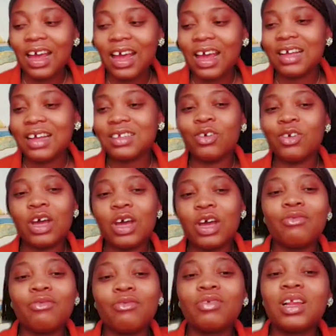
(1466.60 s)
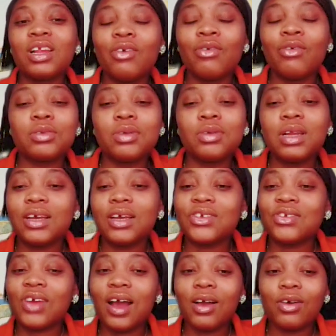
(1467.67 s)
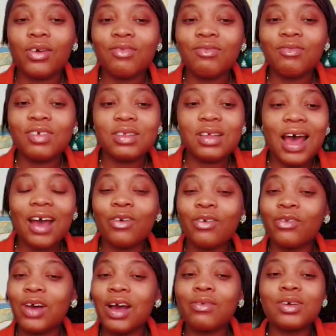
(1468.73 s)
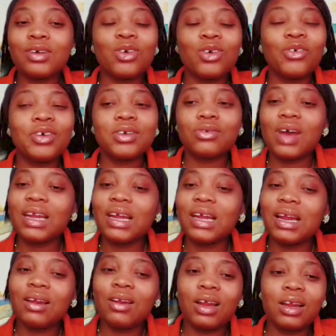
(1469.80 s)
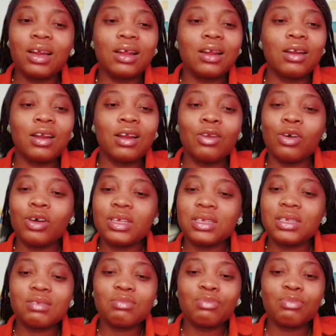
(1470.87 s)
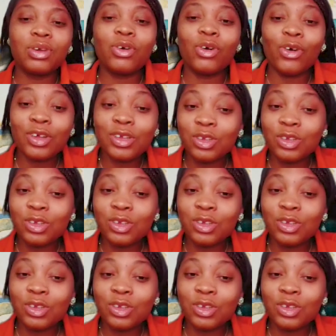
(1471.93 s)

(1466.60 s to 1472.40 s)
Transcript: So it was really a struggle. Even I was always running losses because of